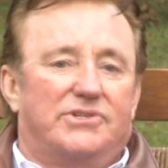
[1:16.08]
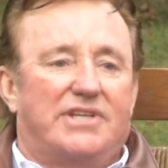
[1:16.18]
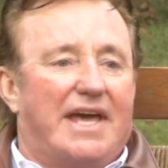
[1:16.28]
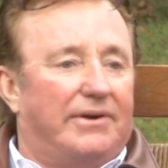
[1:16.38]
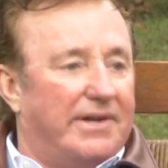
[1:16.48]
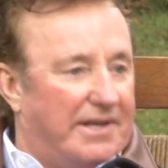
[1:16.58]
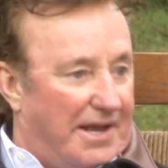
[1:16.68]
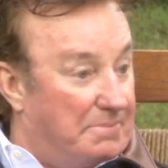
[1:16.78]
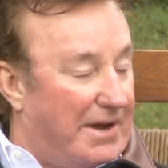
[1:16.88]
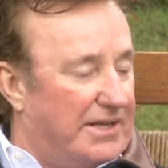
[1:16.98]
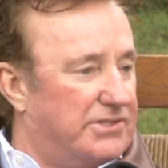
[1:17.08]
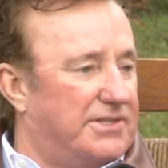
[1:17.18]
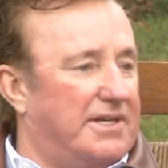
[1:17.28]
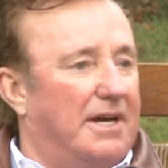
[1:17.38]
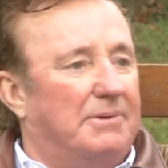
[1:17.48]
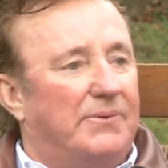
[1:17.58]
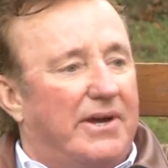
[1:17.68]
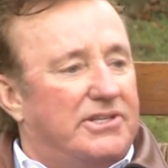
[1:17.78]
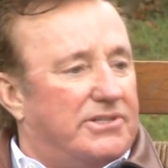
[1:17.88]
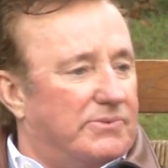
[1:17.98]
Saturday, and they paid us to come and
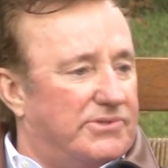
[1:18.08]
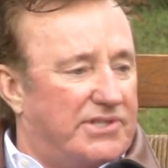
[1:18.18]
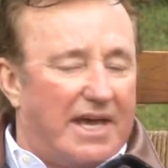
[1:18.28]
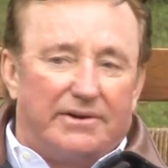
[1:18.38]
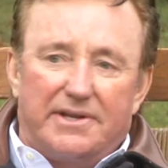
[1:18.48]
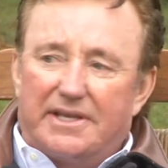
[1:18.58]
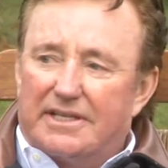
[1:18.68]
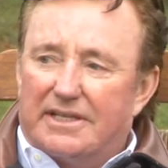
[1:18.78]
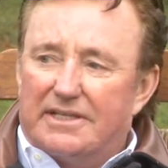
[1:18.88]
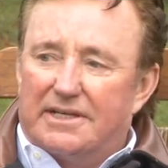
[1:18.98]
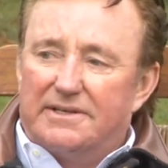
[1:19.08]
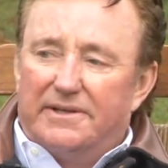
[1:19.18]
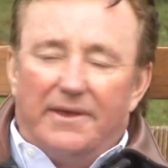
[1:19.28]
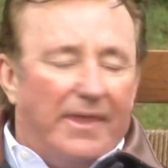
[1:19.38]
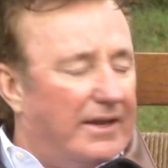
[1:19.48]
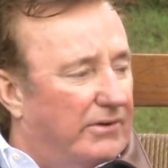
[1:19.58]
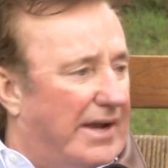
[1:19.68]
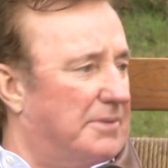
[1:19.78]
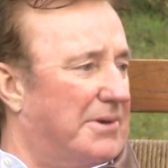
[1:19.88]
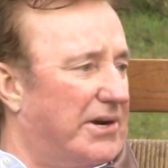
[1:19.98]
race on Saturday in the
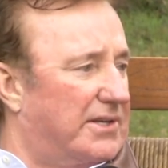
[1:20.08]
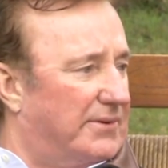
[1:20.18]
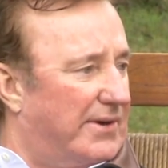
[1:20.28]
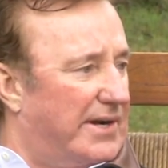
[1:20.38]
Grand American